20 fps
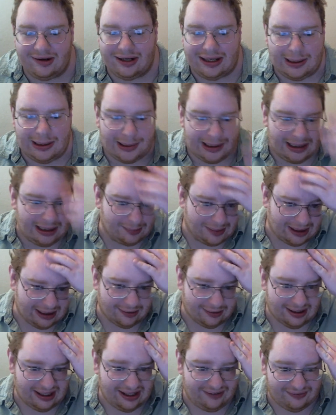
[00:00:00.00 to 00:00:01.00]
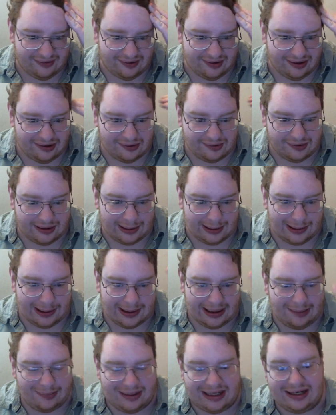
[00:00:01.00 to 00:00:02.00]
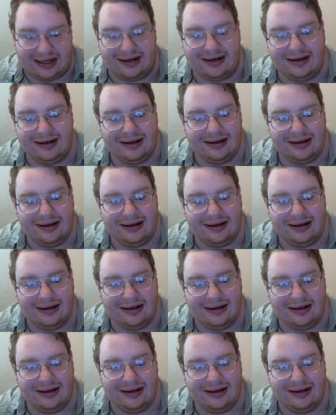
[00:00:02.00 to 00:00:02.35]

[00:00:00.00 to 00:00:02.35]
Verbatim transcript: guys into my life a little, because, I mean,